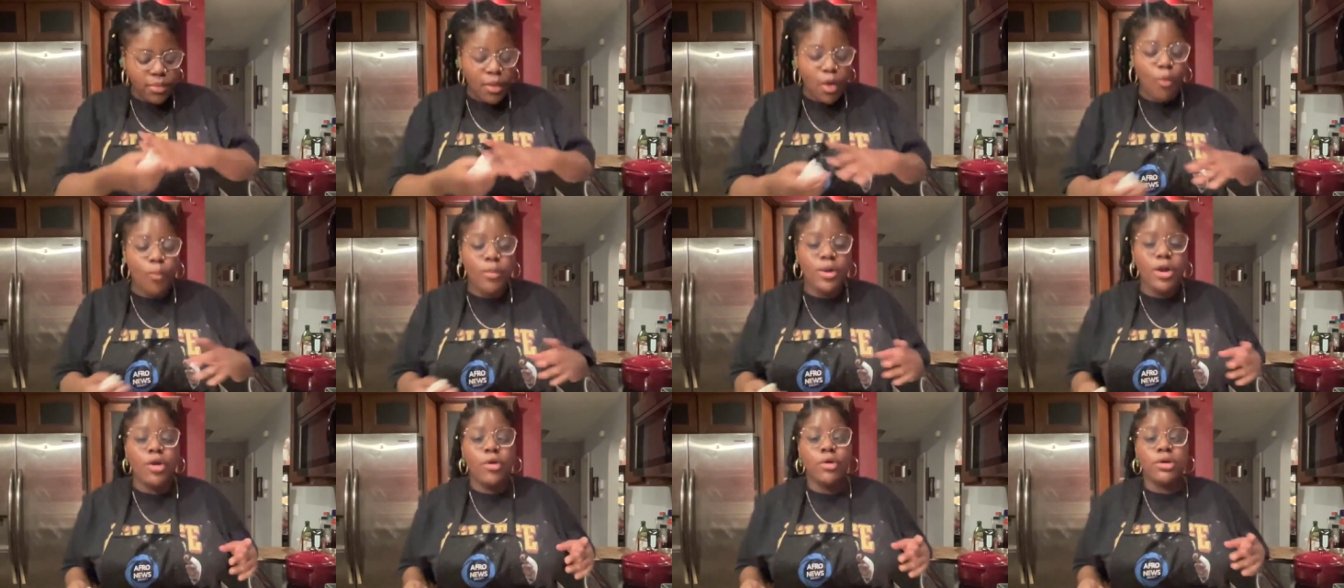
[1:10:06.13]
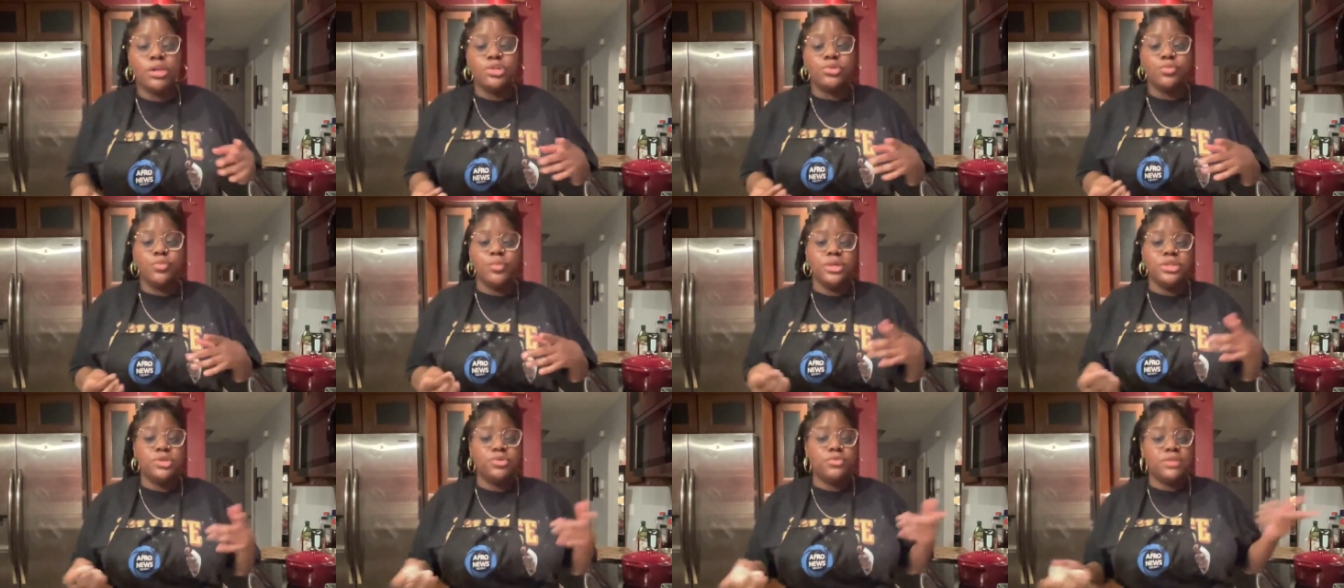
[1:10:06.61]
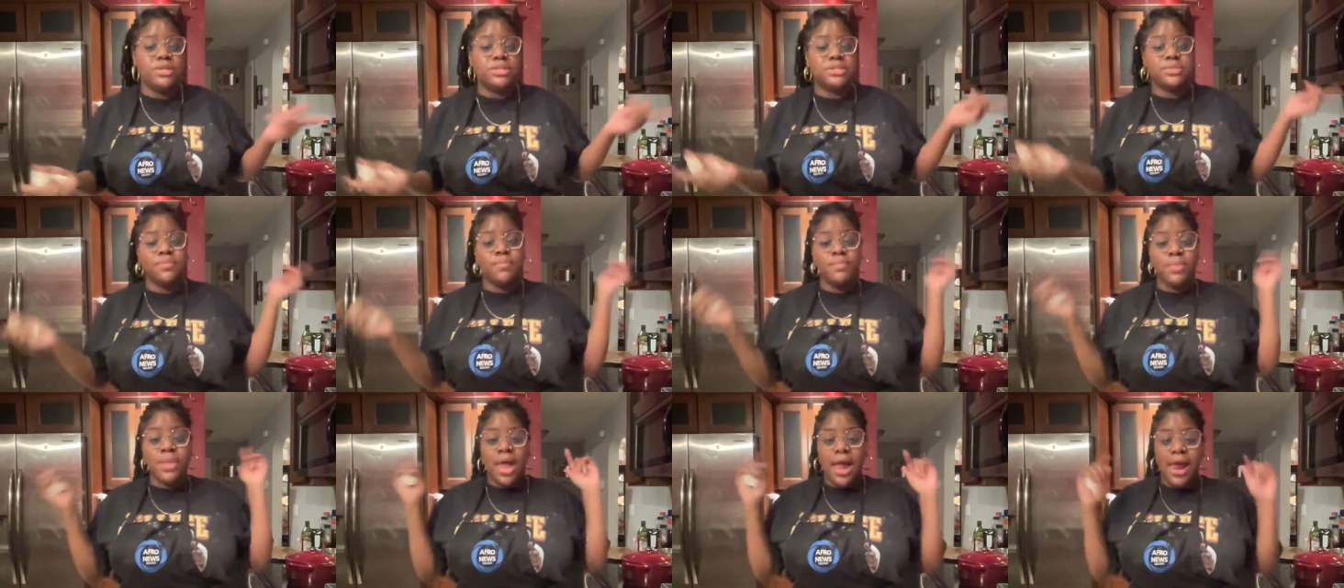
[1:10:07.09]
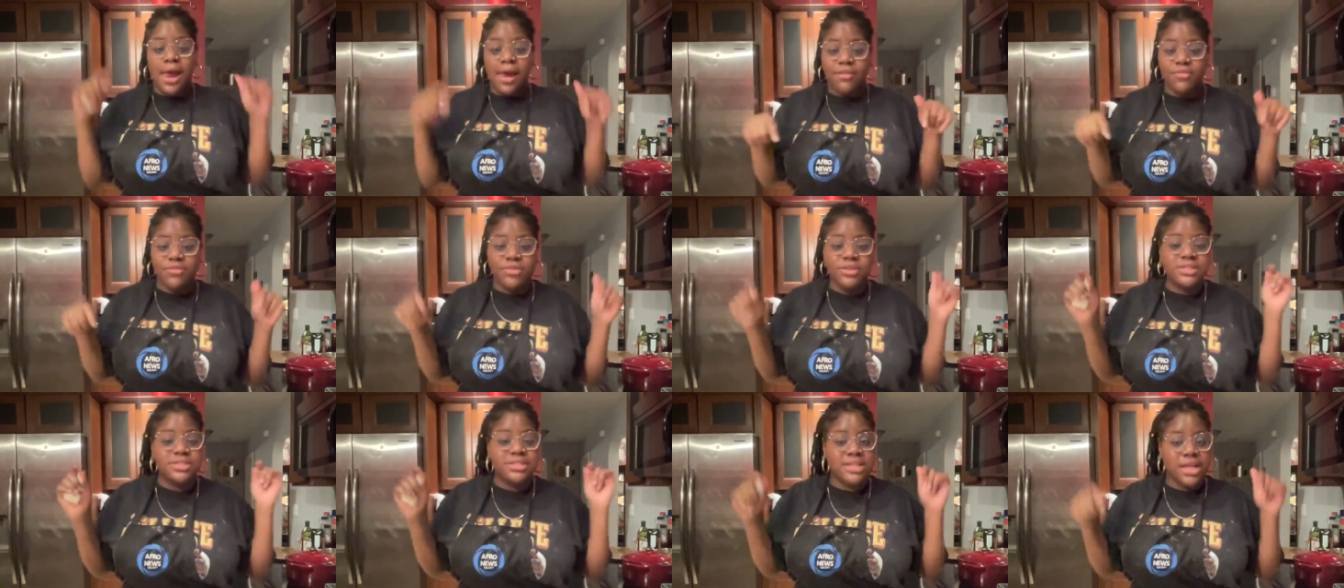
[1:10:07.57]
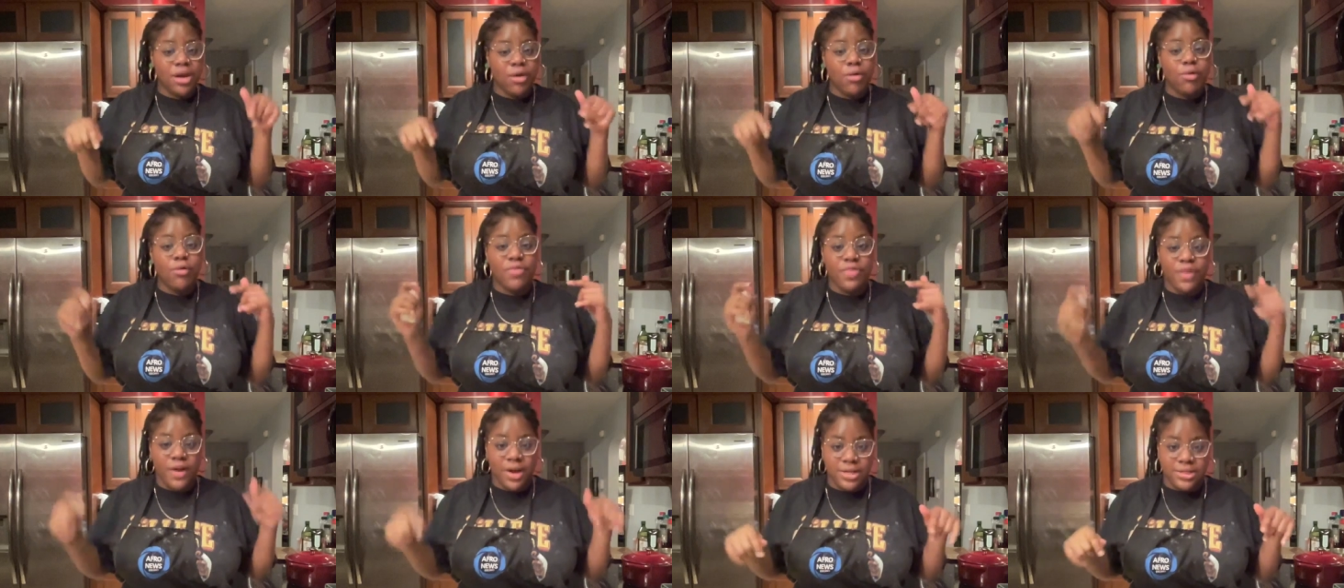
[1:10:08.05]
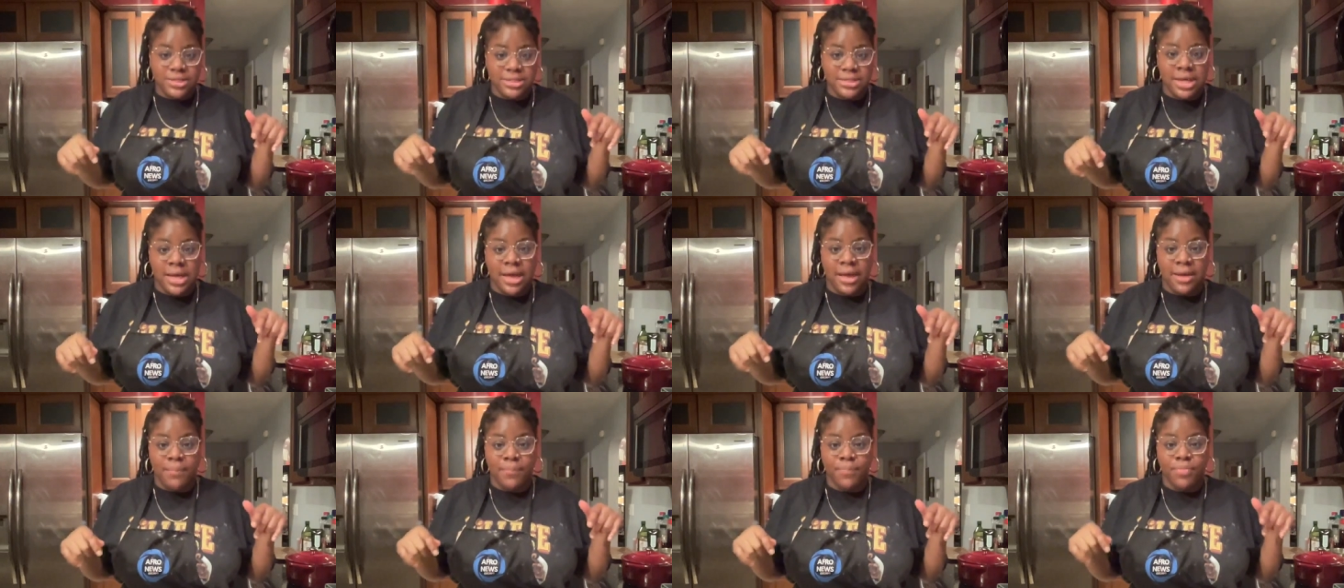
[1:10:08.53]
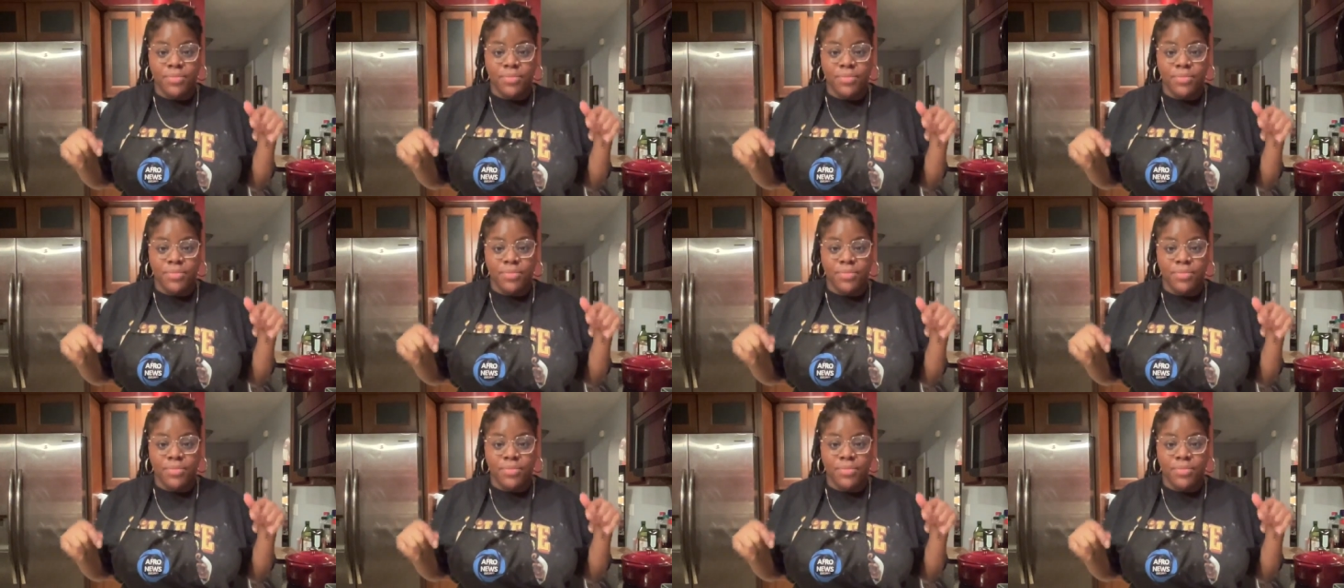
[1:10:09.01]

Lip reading: We do this every single Thursday.